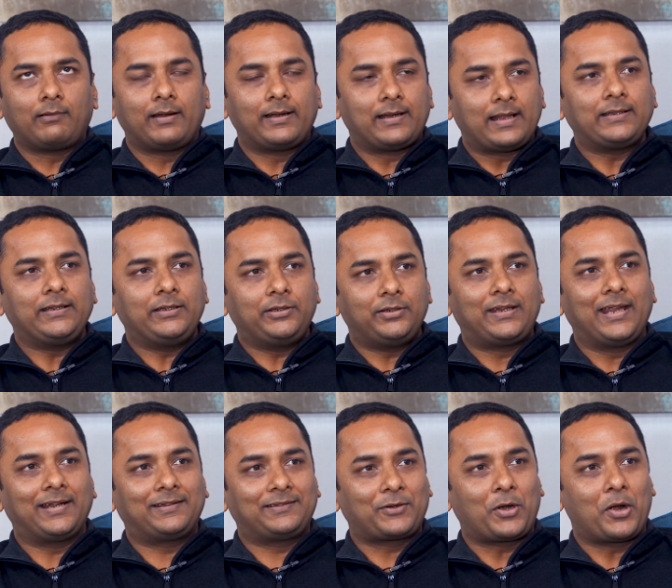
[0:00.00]
all right, I need to
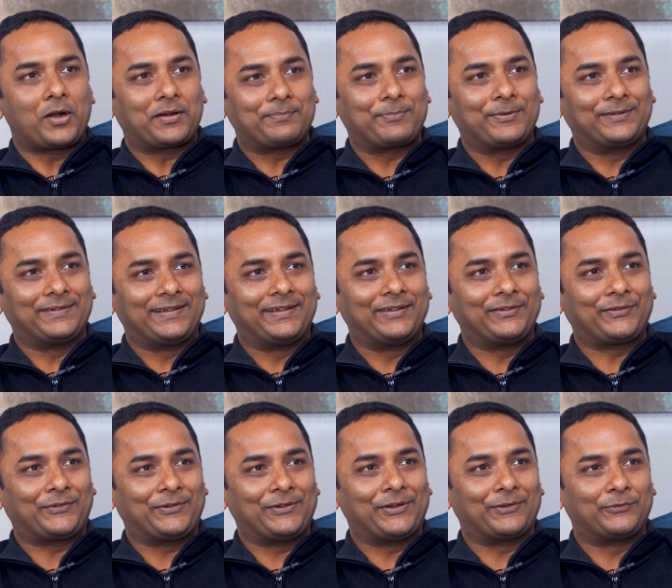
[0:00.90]
get caught up on the
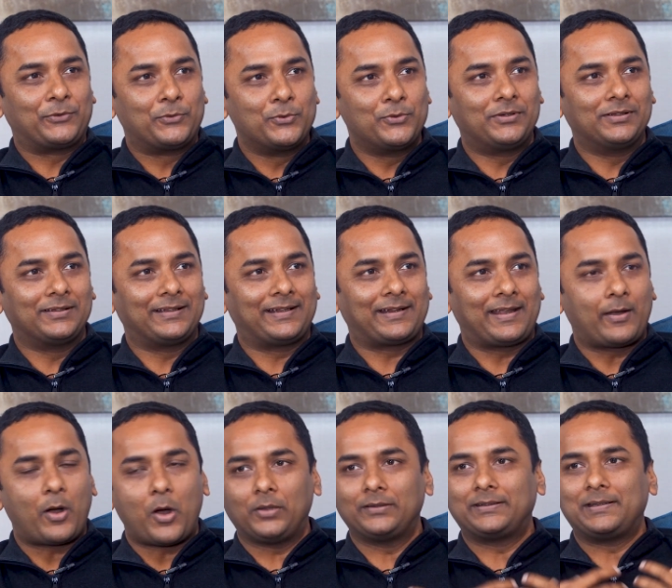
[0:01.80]
history of Google
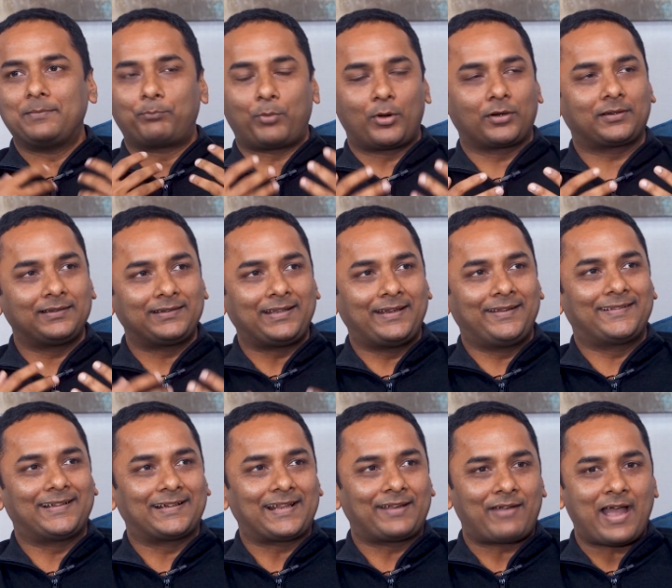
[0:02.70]
and all the important
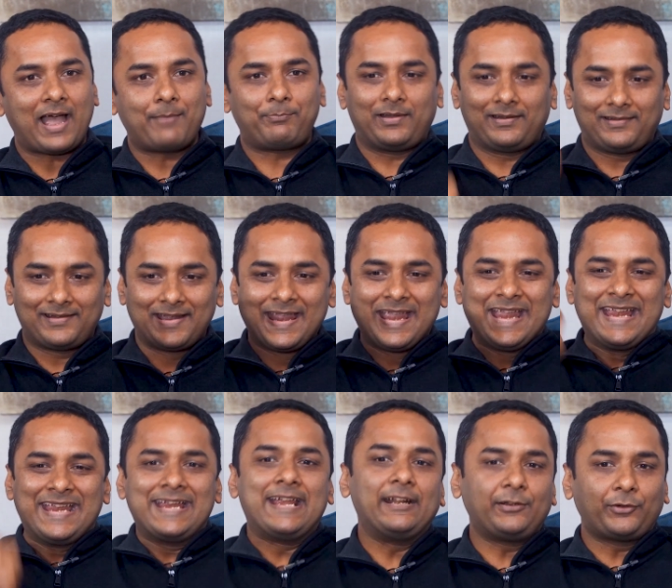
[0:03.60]
things that have happened,
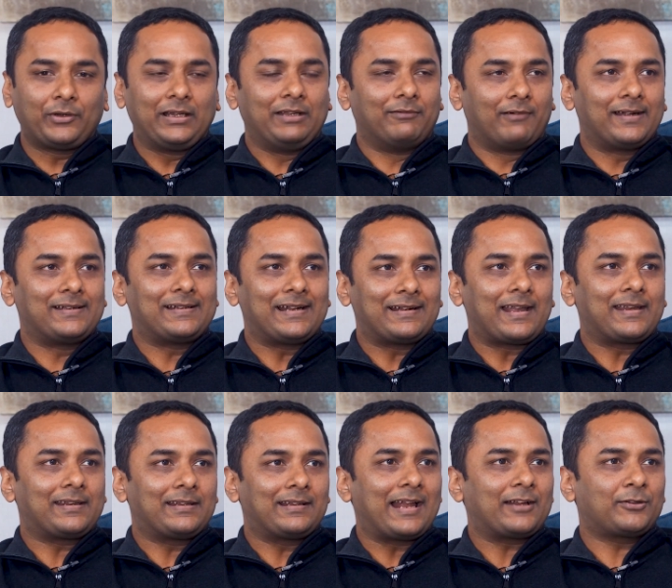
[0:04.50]
hit rewind, and
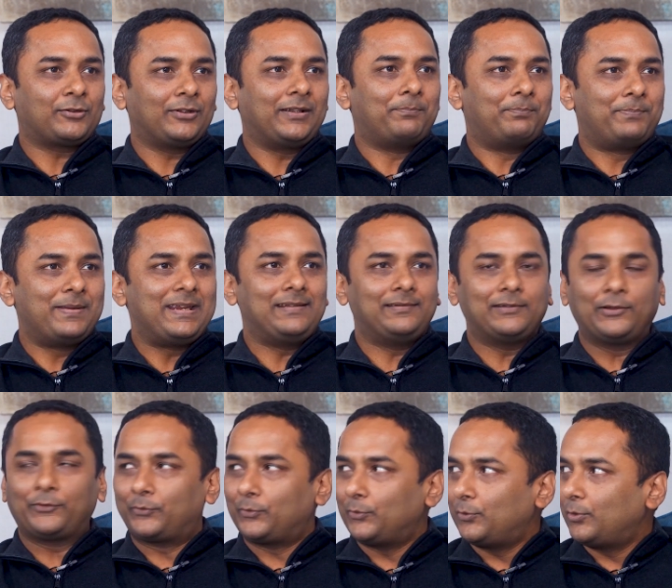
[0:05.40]
I can actually be in
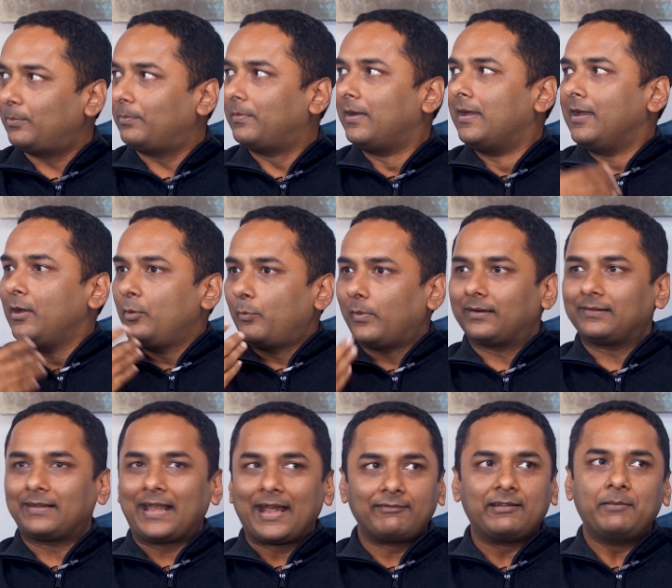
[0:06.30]
the room
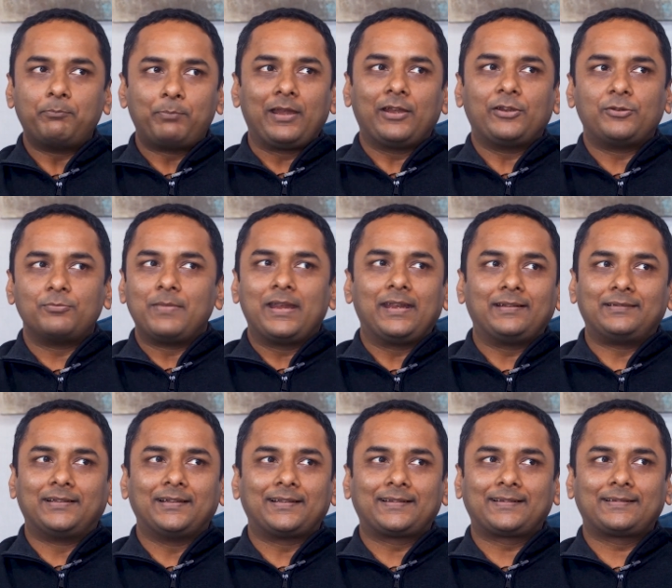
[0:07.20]
where Larry Page
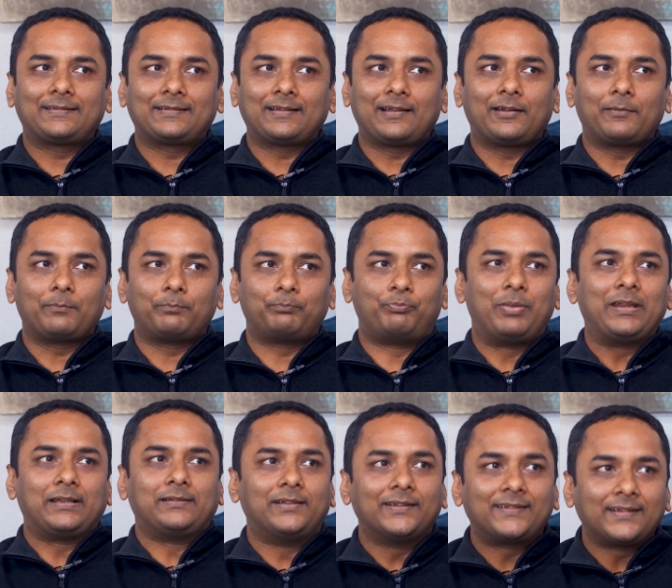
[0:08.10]
made this uh,
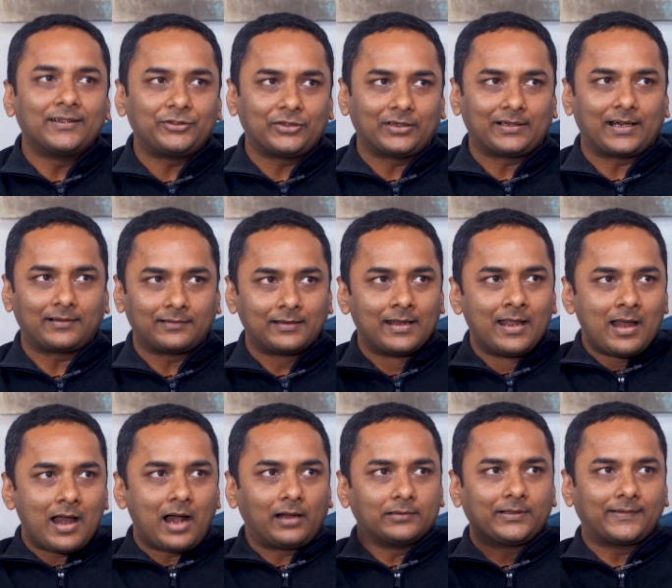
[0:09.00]
big decision and
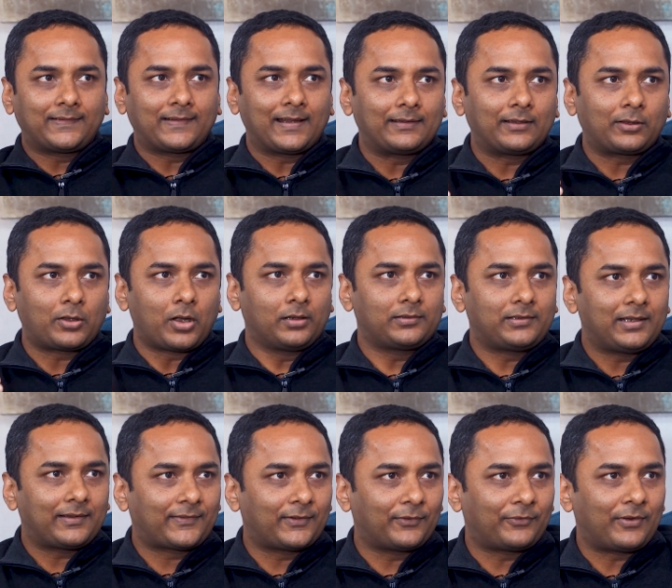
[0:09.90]
understand the
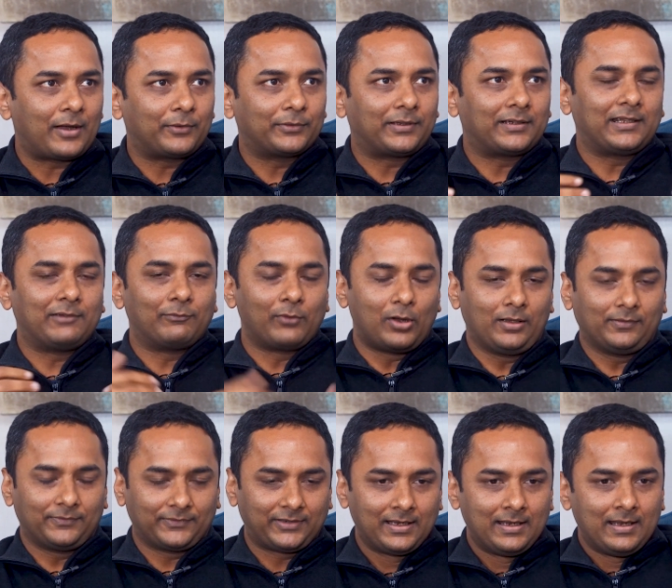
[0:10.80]
context of how that
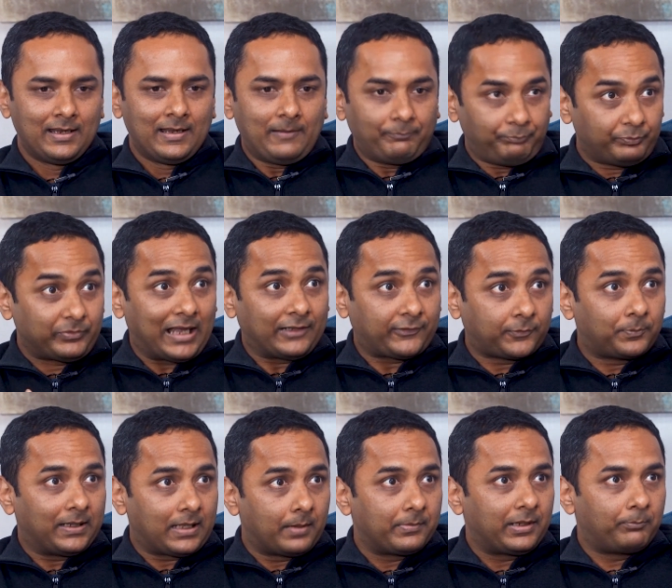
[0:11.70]
evolved.
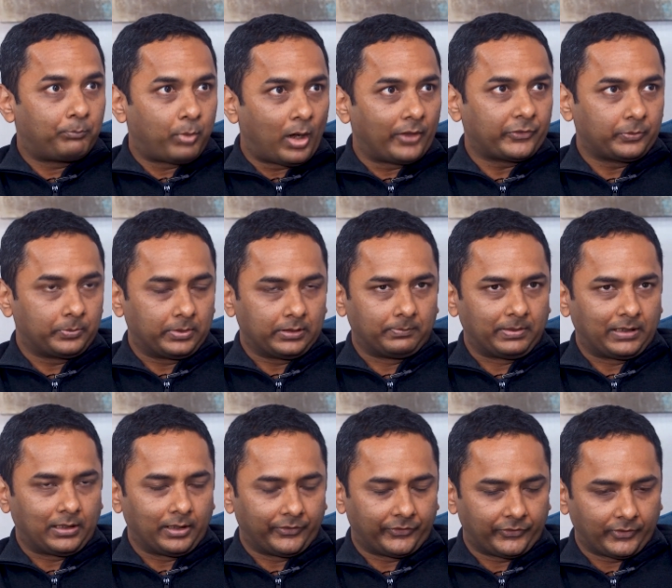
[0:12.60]
That's becoming possible
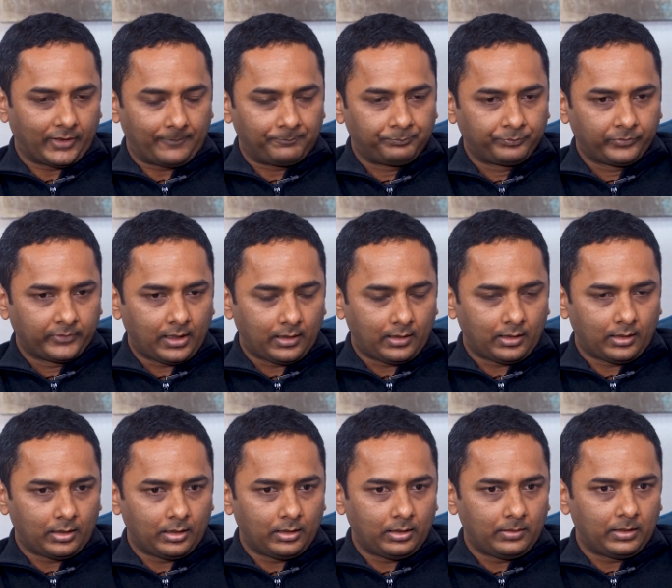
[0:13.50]
because uh,
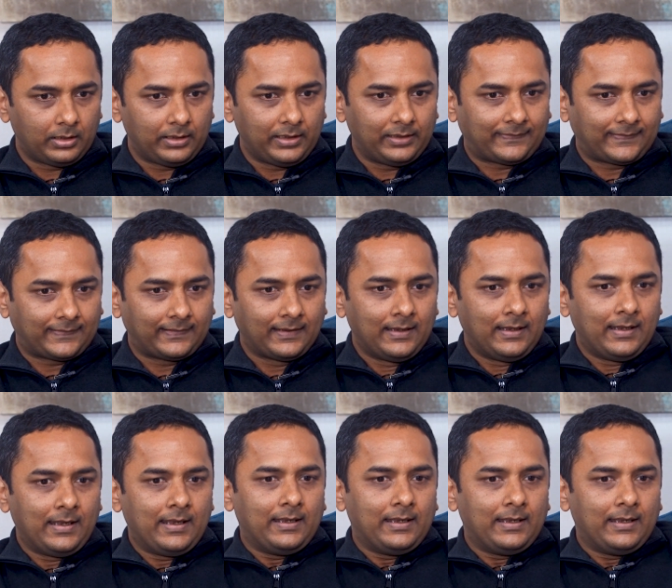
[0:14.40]
uh, it's,